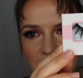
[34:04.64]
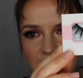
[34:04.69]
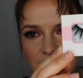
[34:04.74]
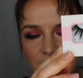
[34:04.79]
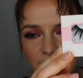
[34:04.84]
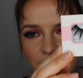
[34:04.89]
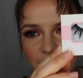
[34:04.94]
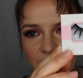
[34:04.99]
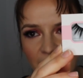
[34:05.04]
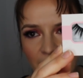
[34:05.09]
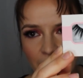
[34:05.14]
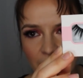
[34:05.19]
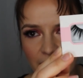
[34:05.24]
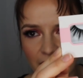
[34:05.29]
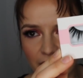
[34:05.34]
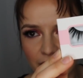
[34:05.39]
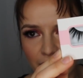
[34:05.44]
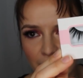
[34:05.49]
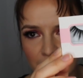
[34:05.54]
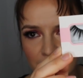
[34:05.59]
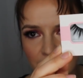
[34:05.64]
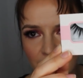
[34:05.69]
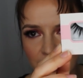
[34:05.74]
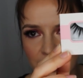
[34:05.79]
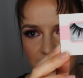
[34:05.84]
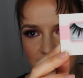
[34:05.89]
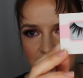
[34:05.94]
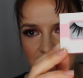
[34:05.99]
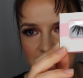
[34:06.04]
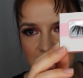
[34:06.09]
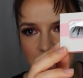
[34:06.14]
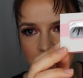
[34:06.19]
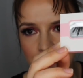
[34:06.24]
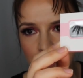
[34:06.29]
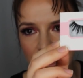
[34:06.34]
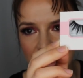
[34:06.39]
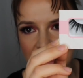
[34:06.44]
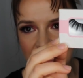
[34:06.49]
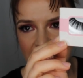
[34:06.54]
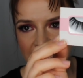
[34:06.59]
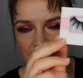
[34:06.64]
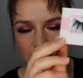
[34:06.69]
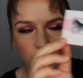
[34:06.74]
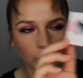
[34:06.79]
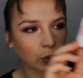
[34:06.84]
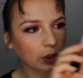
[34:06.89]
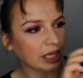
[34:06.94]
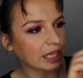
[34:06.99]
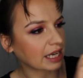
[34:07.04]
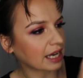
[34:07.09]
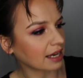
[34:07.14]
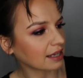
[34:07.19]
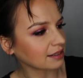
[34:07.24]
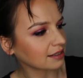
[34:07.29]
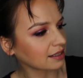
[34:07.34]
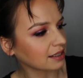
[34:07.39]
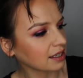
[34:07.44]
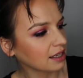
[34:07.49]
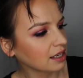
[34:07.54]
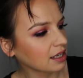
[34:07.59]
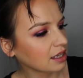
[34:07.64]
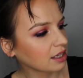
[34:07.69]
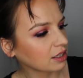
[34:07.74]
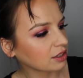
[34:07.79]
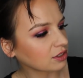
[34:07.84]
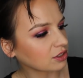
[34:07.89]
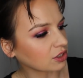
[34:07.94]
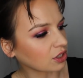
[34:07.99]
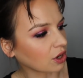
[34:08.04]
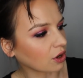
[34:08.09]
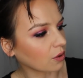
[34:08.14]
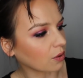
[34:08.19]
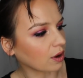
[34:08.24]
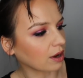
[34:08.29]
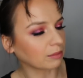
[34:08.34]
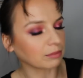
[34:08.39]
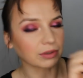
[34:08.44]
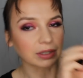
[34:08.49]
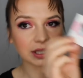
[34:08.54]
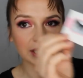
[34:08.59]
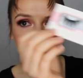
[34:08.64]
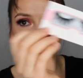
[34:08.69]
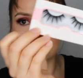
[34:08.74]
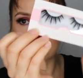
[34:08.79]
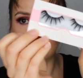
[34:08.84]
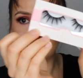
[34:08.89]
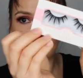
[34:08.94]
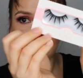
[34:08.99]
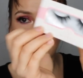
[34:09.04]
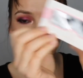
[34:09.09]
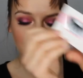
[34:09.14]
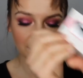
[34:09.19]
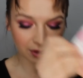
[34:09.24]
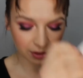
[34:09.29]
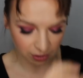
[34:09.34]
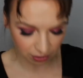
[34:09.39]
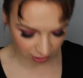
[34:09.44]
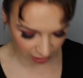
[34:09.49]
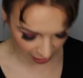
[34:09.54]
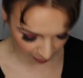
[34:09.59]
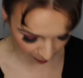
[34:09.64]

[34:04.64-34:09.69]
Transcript: These are very avant-garde and spiky and twiggy-esque, so I'm really excited about those.